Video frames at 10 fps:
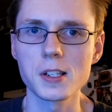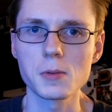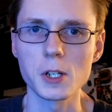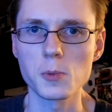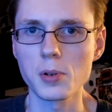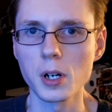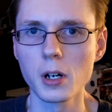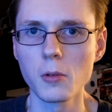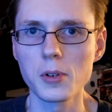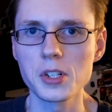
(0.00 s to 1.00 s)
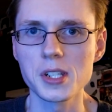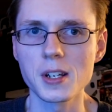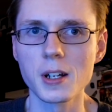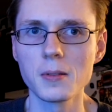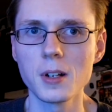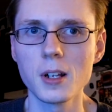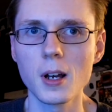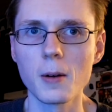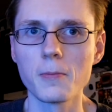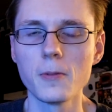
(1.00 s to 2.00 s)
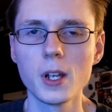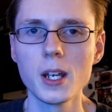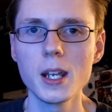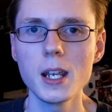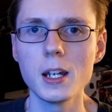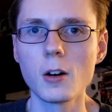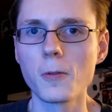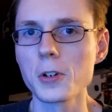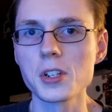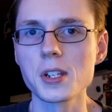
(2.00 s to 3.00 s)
the Switch Pro, which is a version